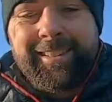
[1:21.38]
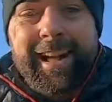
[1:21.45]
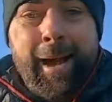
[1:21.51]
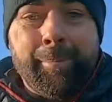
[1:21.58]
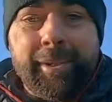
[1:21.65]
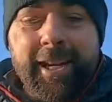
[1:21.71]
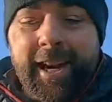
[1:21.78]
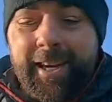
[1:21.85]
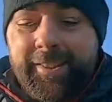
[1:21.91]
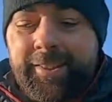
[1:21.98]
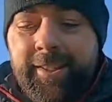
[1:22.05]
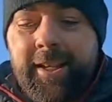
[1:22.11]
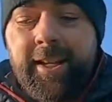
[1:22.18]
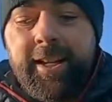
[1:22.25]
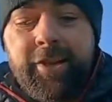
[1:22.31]
Happy
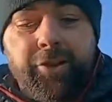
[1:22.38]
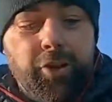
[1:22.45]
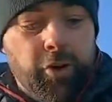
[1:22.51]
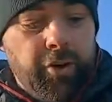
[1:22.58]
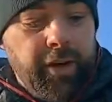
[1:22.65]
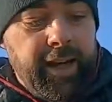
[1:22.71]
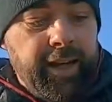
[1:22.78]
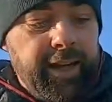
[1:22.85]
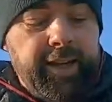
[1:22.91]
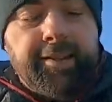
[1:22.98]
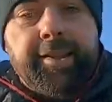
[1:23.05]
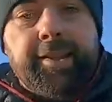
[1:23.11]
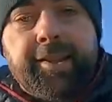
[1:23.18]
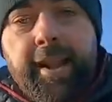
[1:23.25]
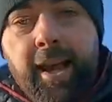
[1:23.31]
days. So it
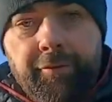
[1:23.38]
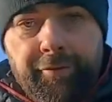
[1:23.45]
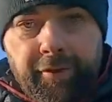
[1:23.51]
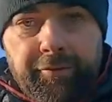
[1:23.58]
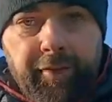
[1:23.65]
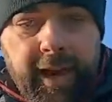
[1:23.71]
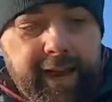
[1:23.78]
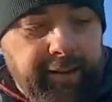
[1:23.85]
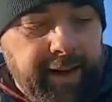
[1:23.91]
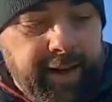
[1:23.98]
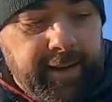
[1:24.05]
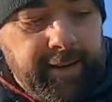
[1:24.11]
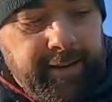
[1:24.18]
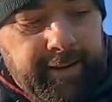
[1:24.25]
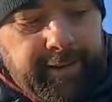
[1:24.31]
is a
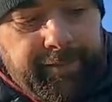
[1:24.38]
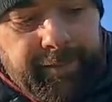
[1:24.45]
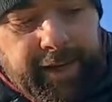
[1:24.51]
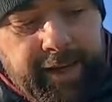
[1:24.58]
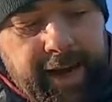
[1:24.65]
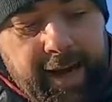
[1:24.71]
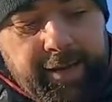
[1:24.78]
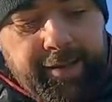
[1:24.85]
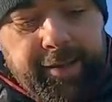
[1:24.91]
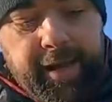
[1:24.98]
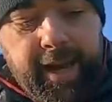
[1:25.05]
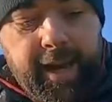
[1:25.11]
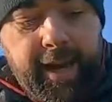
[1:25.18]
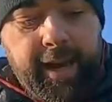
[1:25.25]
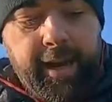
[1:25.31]
self-inflating. It has
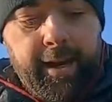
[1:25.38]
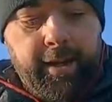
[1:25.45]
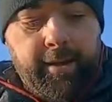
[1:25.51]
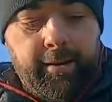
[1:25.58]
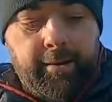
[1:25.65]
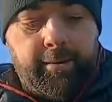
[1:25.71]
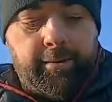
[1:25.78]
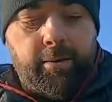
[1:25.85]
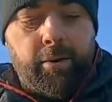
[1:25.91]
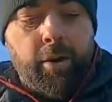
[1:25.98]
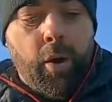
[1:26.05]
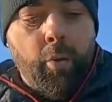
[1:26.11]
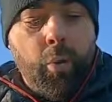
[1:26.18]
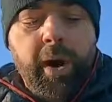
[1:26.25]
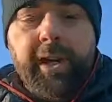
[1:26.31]
a
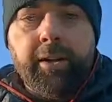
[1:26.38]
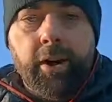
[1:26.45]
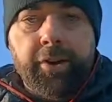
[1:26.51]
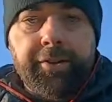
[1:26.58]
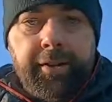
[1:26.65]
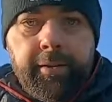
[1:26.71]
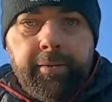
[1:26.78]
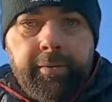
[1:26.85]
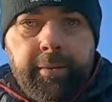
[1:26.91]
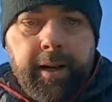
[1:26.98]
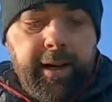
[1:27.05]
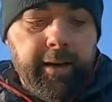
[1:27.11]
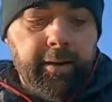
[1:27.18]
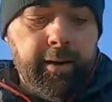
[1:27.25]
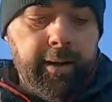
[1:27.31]
wing nut
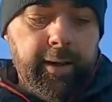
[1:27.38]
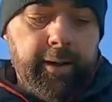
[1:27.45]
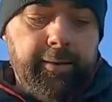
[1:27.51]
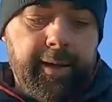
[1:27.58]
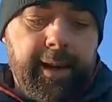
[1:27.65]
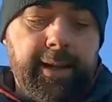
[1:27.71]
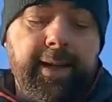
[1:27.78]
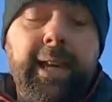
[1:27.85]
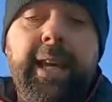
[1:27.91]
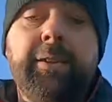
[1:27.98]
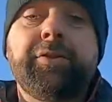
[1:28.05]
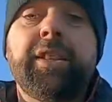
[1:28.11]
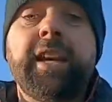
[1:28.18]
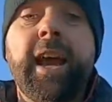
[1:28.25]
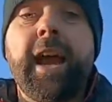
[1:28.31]
here that
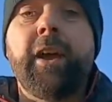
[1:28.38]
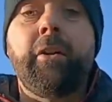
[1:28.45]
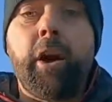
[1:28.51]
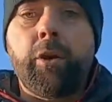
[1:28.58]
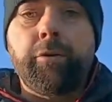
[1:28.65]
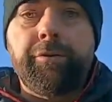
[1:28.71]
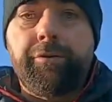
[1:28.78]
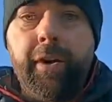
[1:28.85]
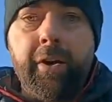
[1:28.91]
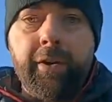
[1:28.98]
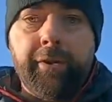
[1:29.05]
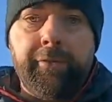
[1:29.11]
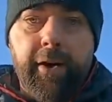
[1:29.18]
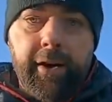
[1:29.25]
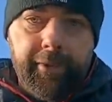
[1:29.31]
leaves the air out
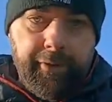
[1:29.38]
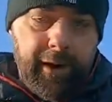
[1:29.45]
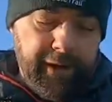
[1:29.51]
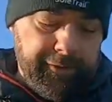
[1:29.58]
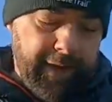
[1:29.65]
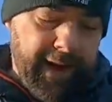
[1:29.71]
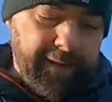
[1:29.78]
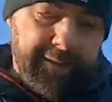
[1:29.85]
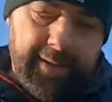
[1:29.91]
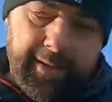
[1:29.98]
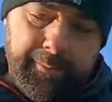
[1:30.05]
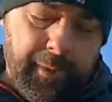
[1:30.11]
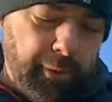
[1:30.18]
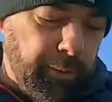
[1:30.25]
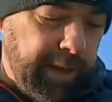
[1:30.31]
very, very, very fast.
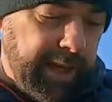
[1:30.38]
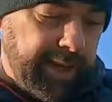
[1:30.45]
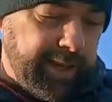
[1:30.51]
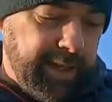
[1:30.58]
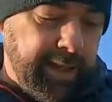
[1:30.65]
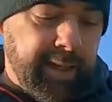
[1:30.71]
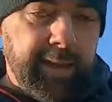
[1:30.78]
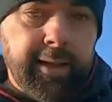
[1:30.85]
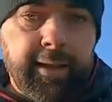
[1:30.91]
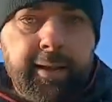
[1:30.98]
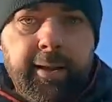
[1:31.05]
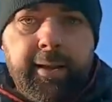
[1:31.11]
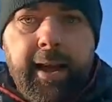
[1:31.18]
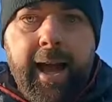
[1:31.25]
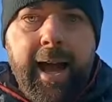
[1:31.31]
Out the way, Lexi.
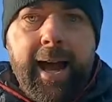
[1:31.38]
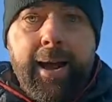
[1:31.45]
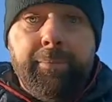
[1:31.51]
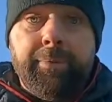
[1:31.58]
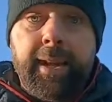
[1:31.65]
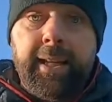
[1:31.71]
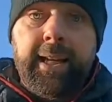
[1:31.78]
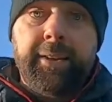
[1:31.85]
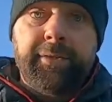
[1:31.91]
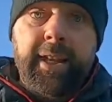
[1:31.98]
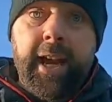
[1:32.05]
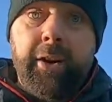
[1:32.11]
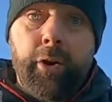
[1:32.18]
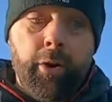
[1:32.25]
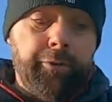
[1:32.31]
That leaves
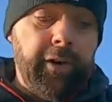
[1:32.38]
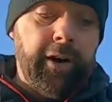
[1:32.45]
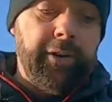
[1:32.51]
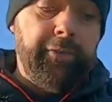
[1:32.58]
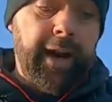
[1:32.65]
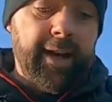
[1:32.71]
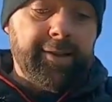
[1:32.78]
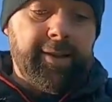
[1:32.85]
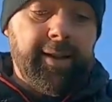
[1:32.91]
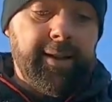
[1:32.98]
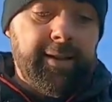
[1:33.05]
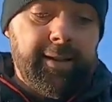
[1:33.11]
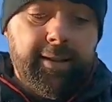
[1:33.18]
the air out very fast.